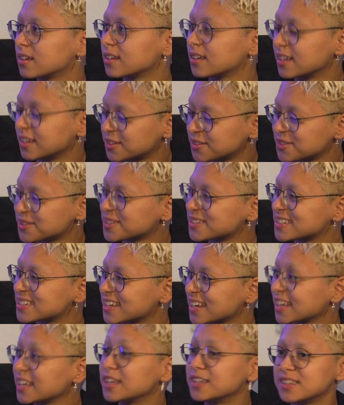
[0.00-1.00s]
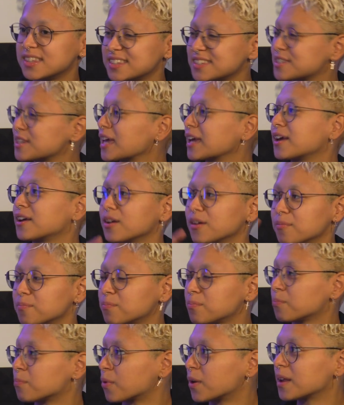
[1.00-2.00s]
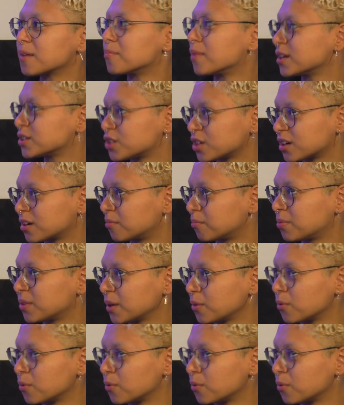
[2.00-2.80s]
Interesting. Yeah. And it's pretty much a complete